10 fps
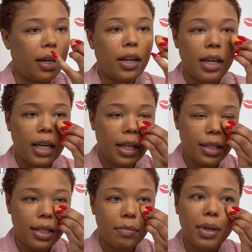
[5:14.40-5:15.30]

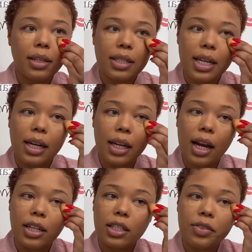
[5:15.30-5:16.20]
intimate setting, I
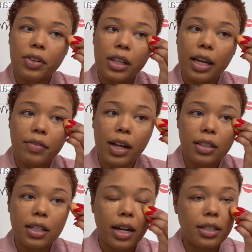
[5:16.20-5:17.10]
just feel like
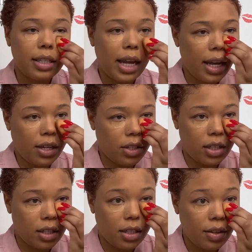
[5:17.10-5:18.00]
Valentine's Day is
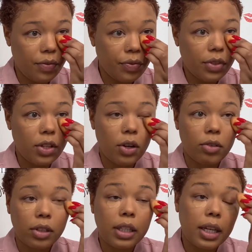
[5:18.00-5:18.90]
just, you know, a
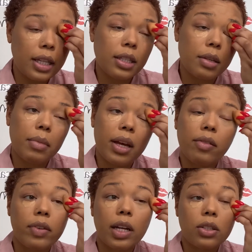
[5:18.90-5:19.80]
really intimate
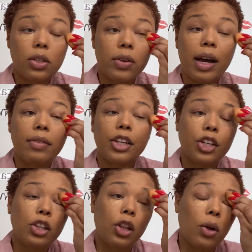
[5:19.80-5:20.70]
event. So you have like your
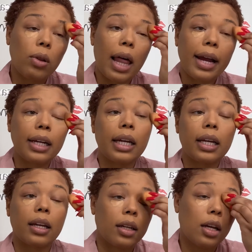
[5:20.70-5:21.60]
low lighting
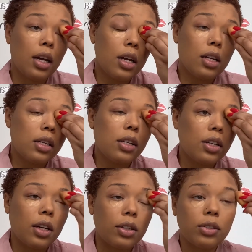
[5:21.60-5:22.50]
and, you
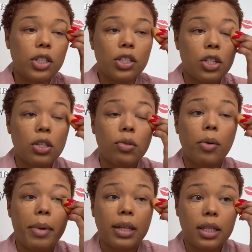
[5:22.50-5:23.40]
know, just a
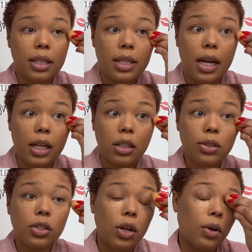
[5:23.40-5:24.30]
romantic setting.
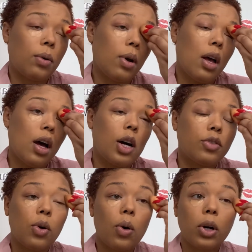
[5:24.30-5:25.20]
So of
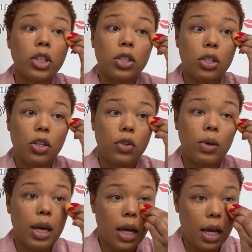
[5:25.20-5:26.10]
course you
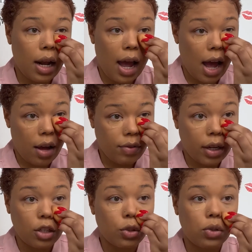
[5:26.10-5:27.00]
can have like a
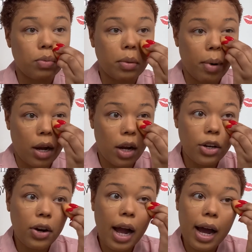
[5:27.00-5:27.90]
super bright under
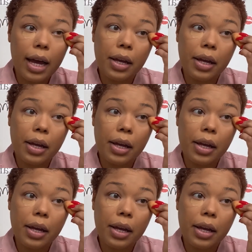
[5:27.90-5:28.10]
eye,